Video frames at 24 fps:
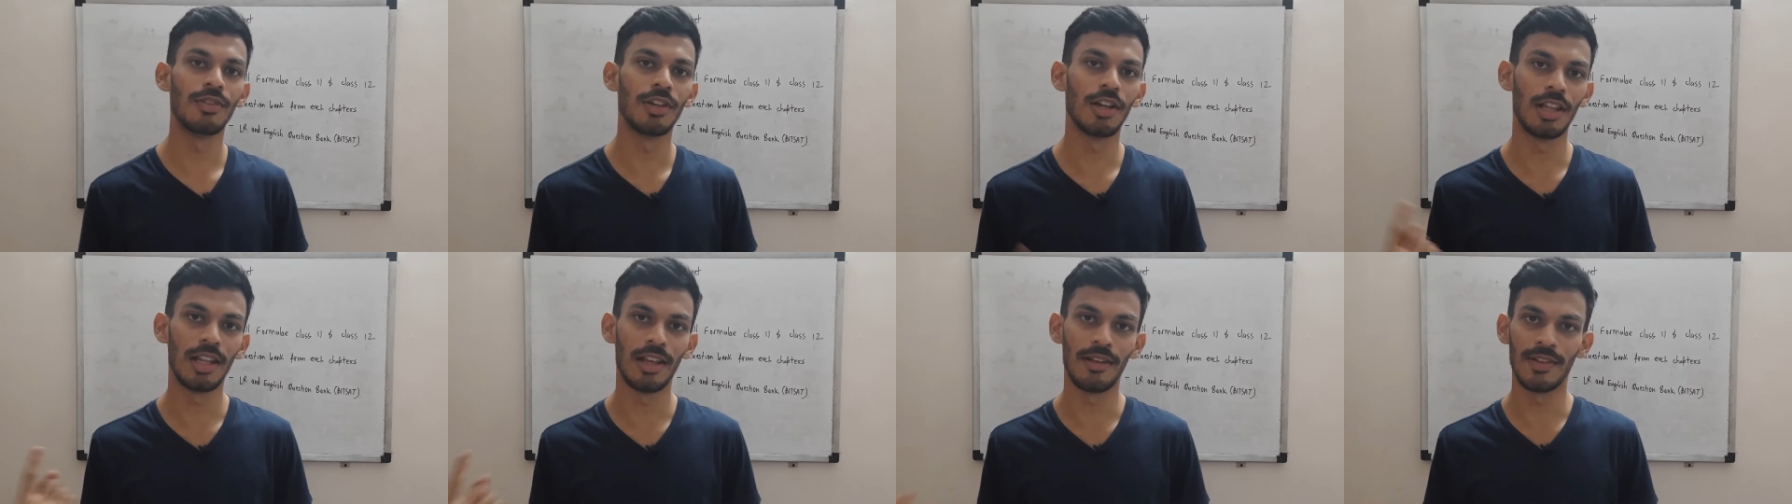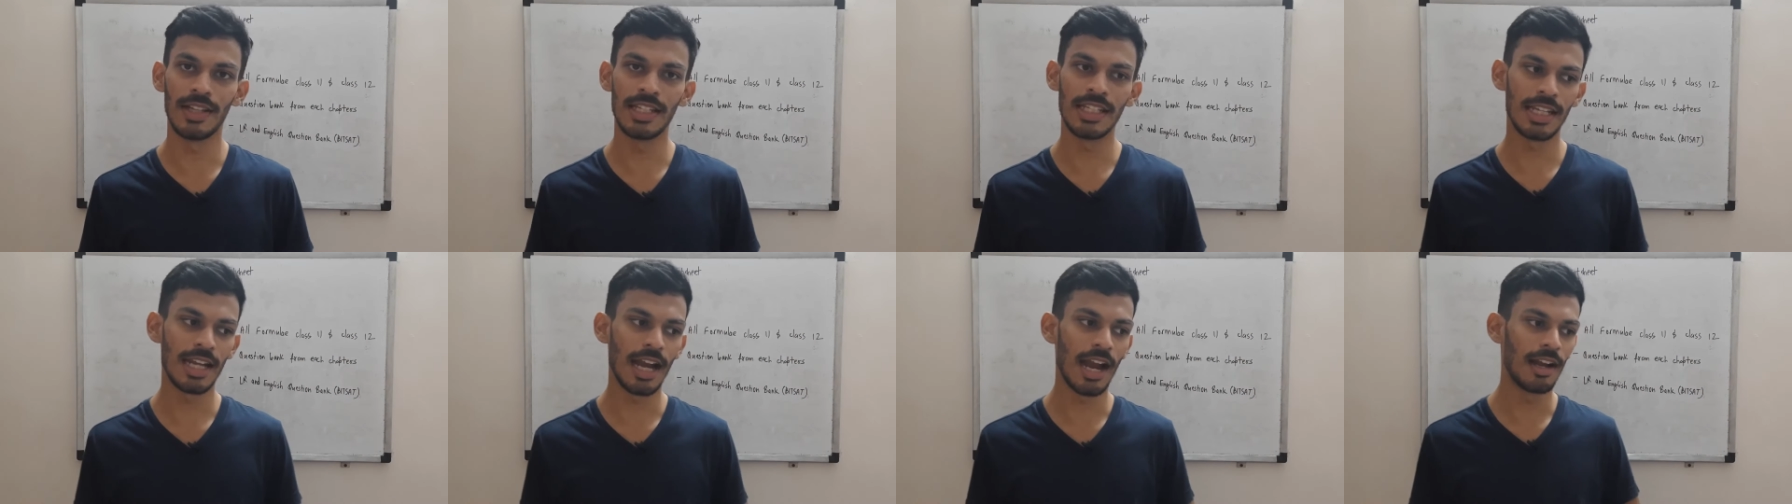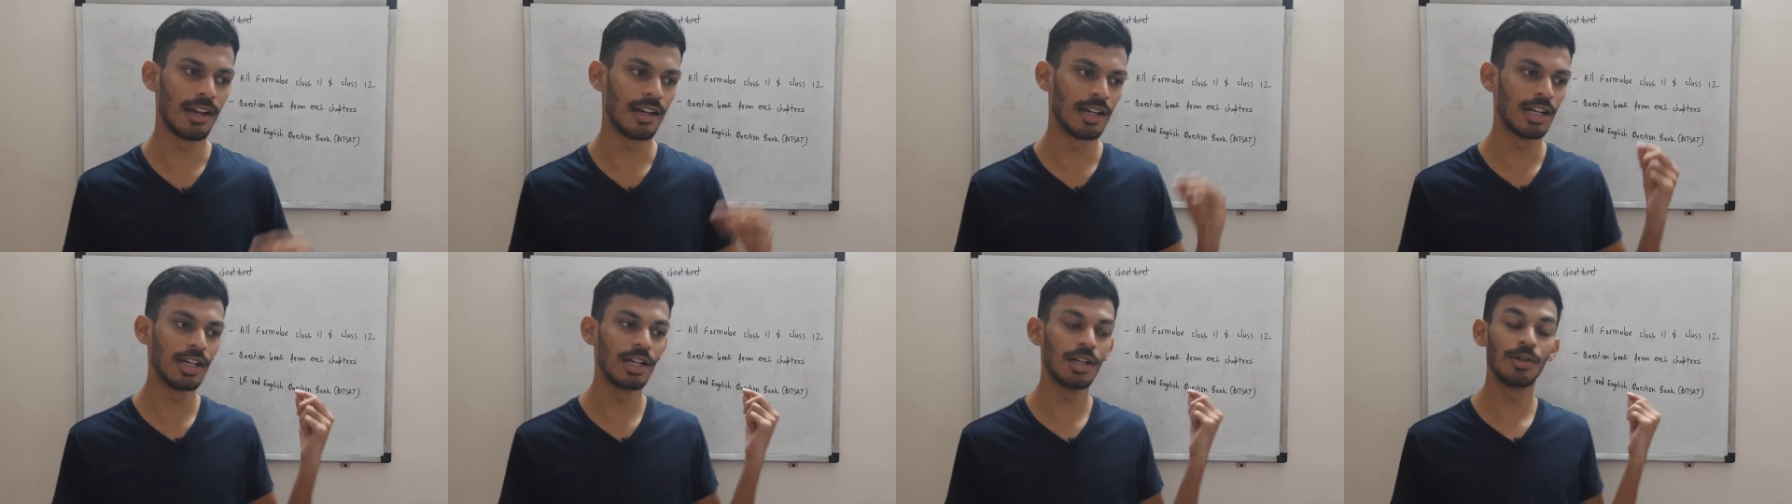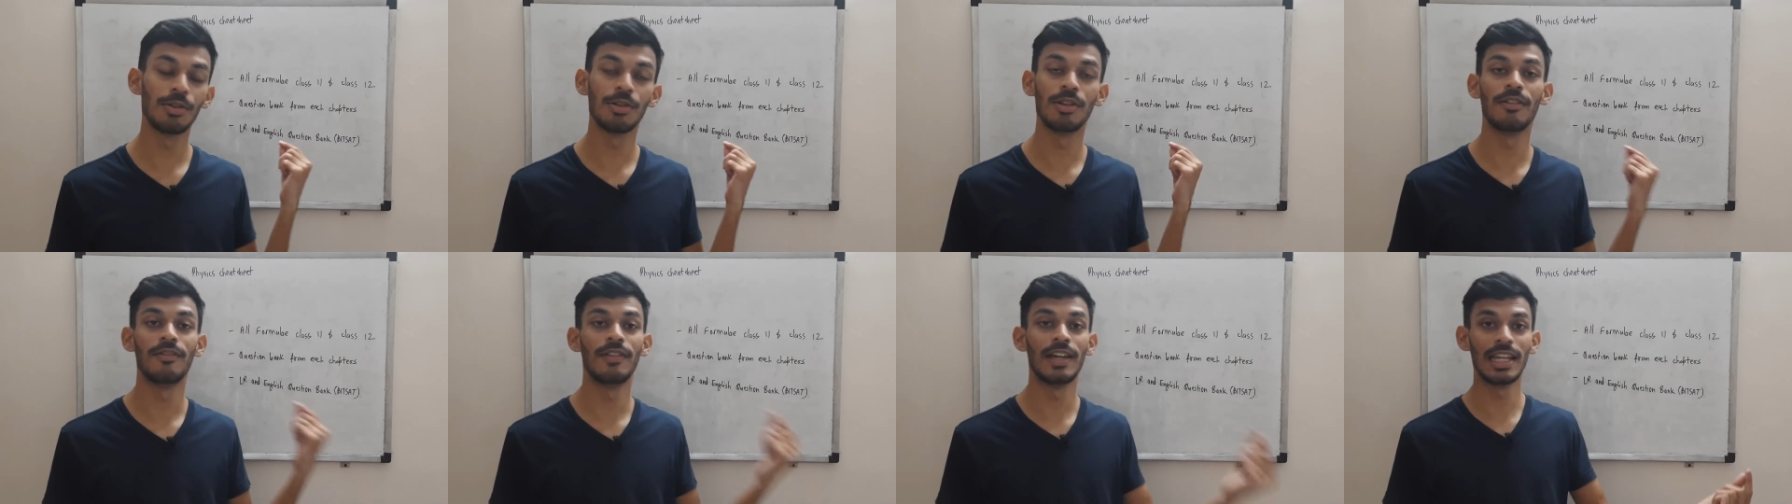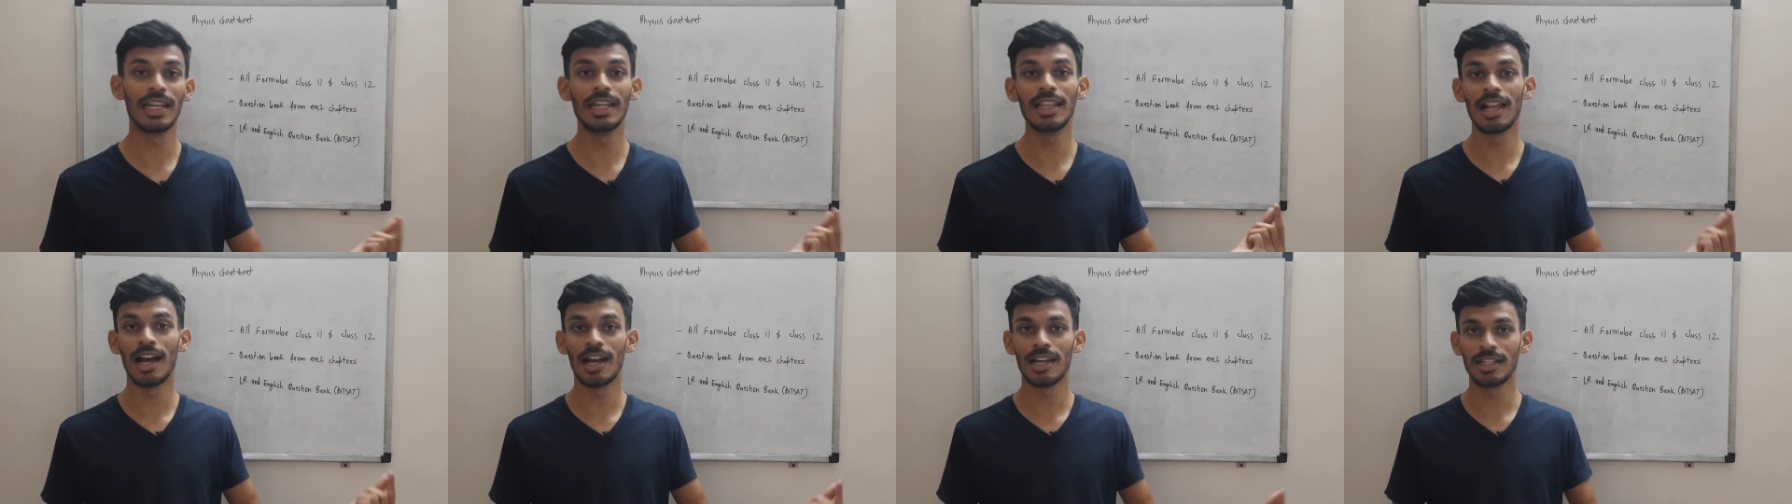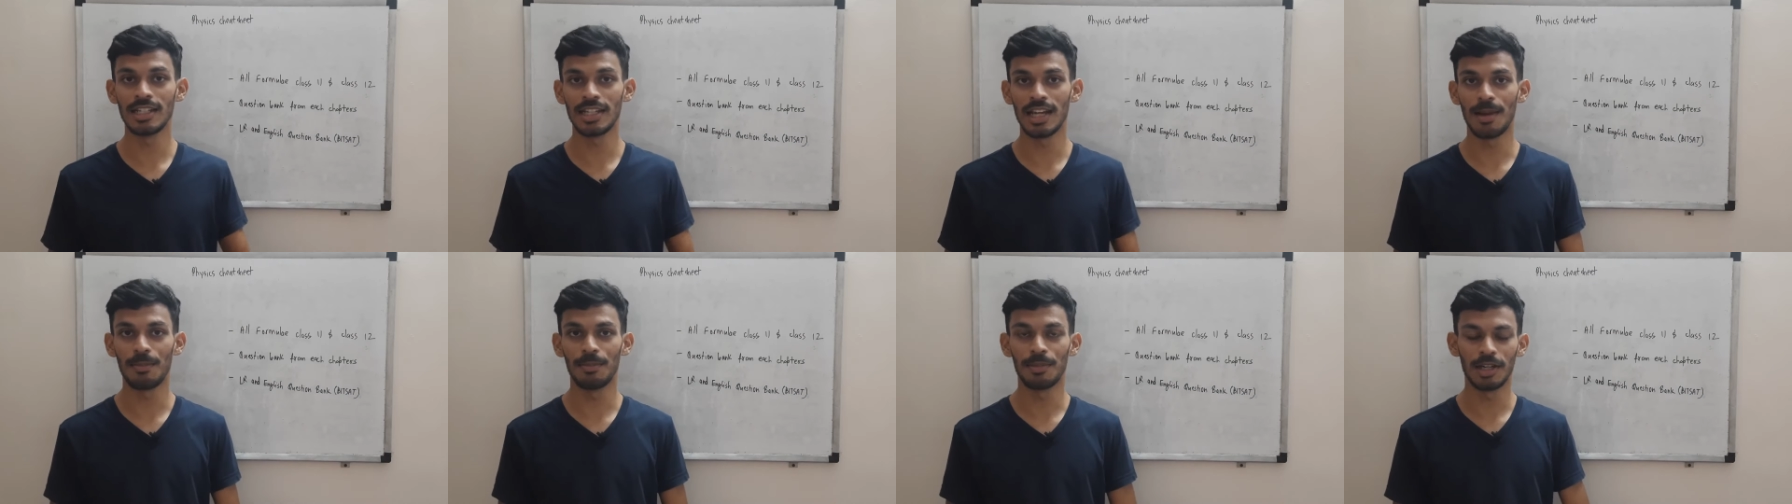your 11th standard to the very last
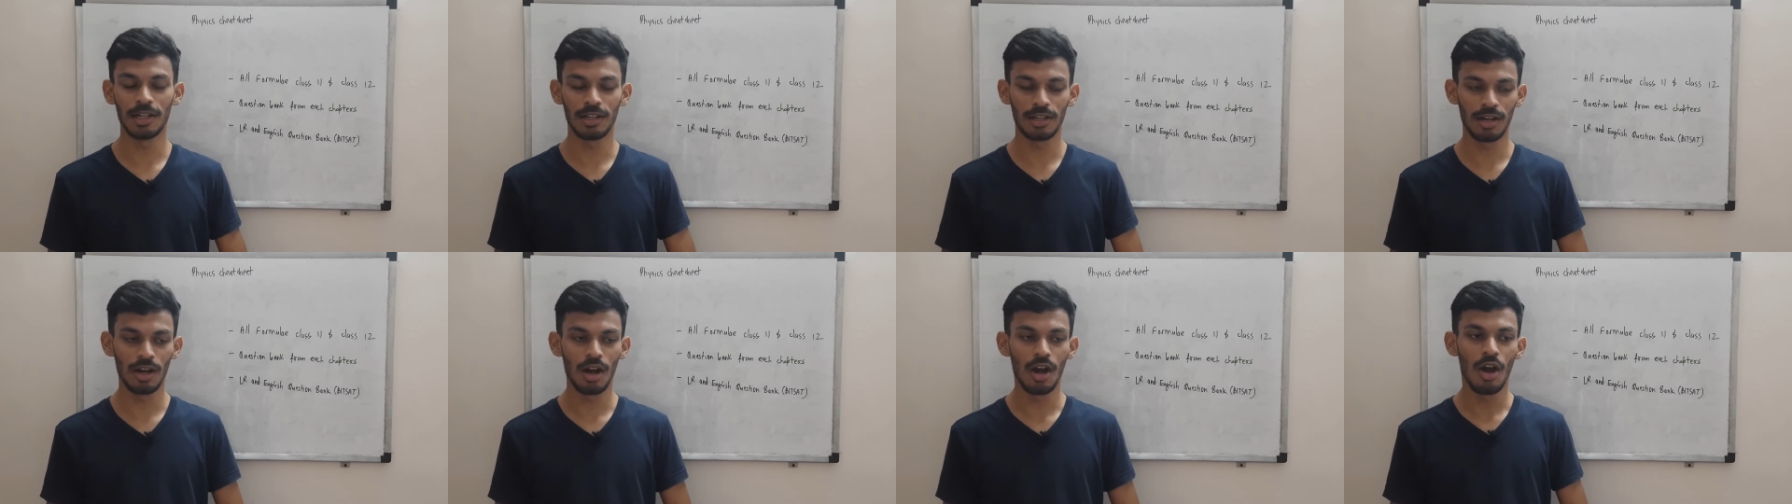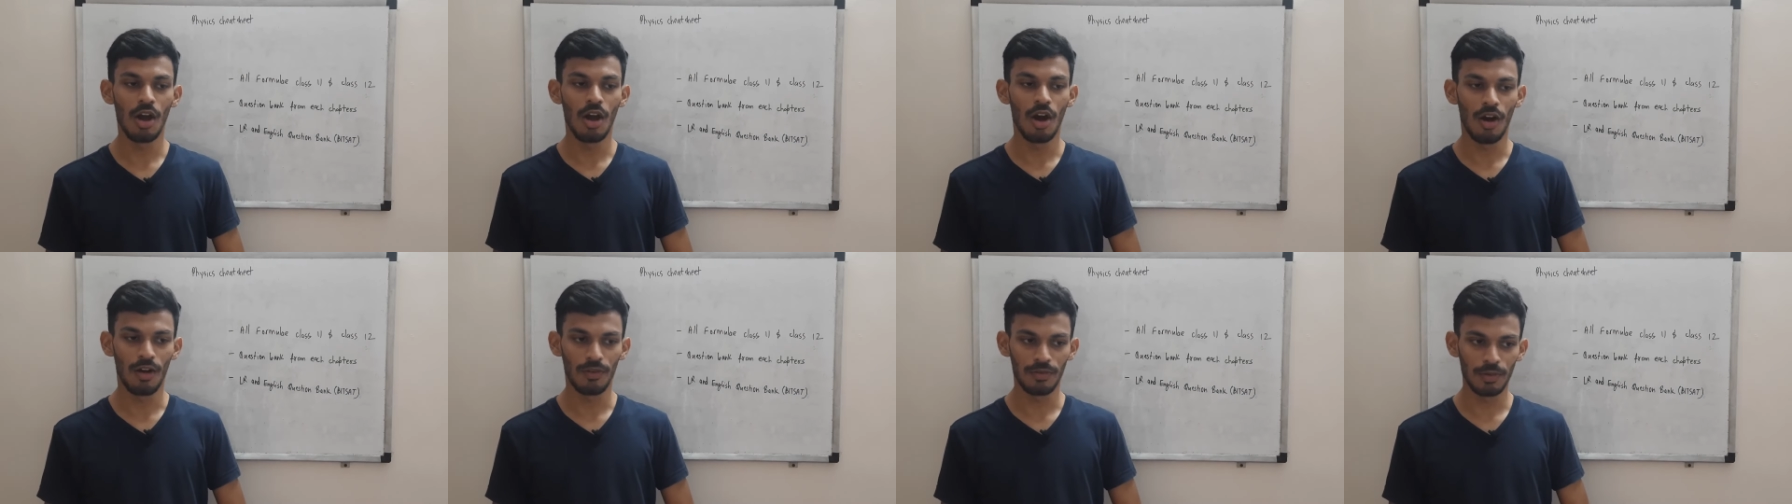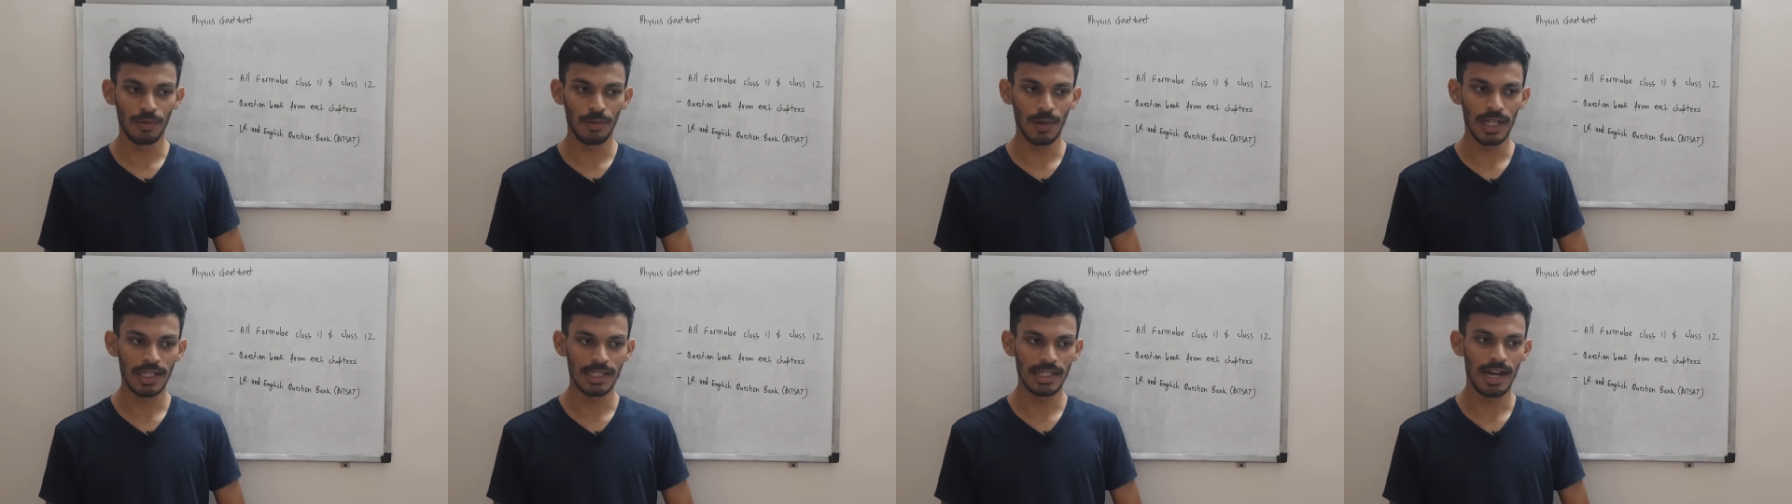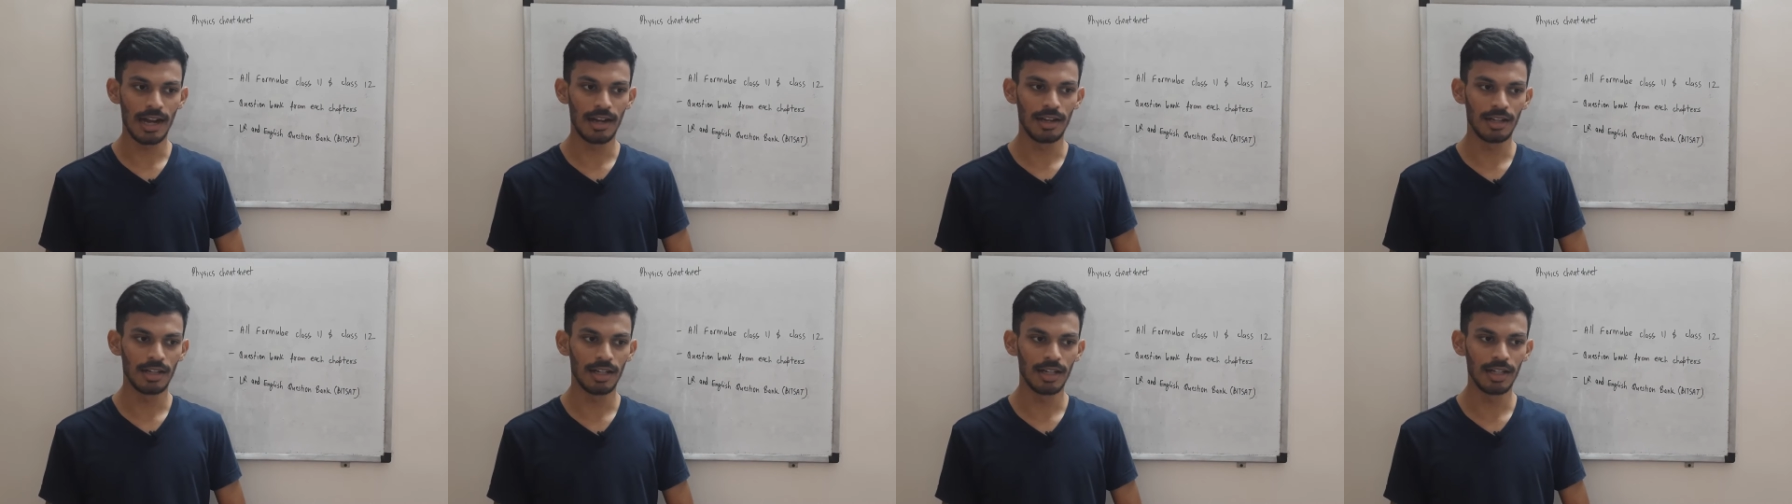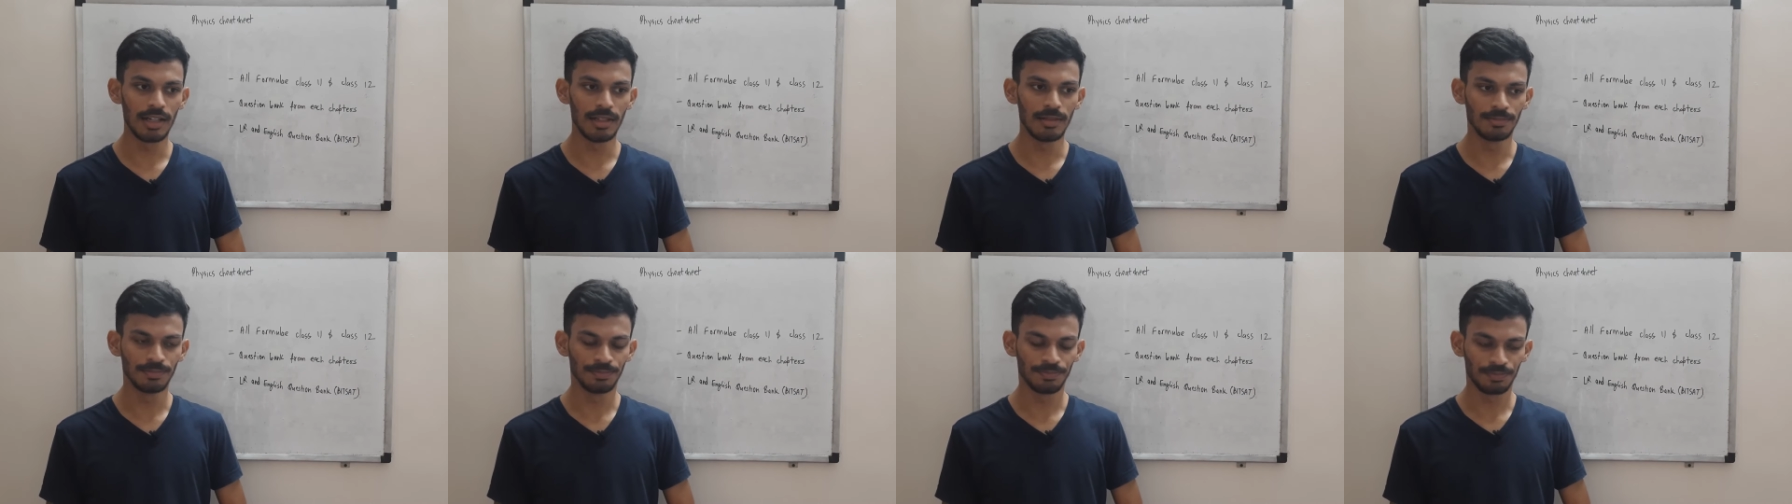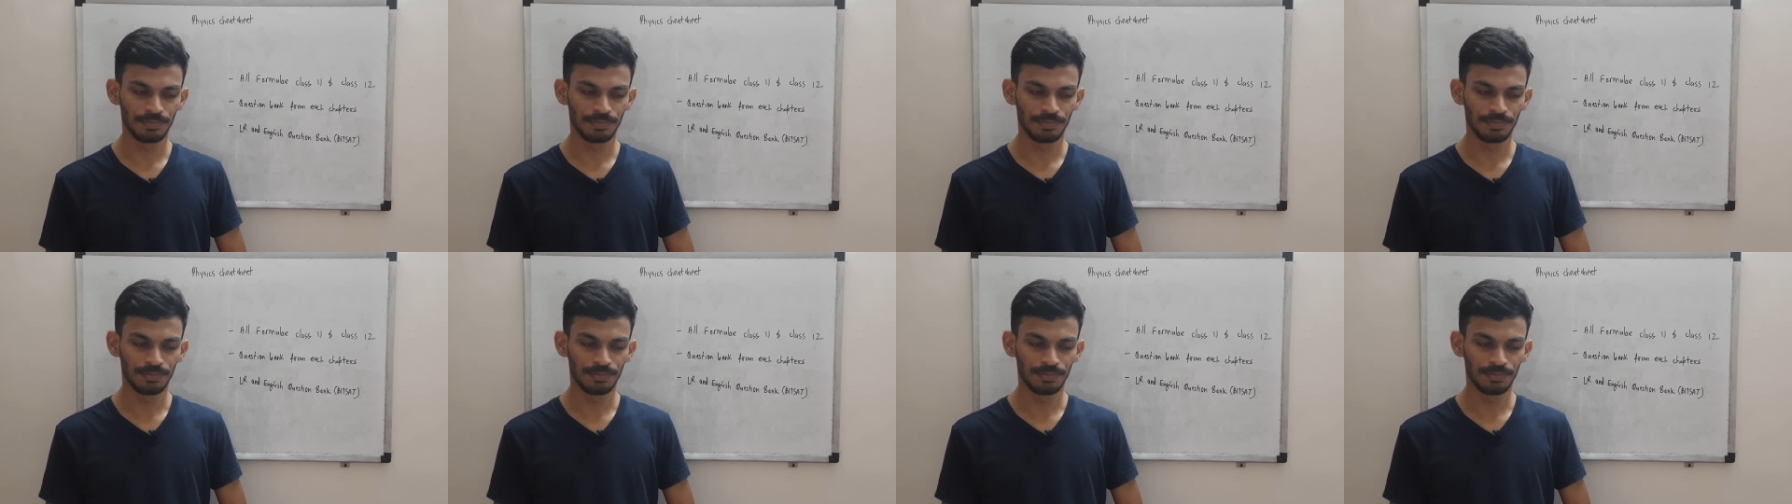chapter of 12th standard,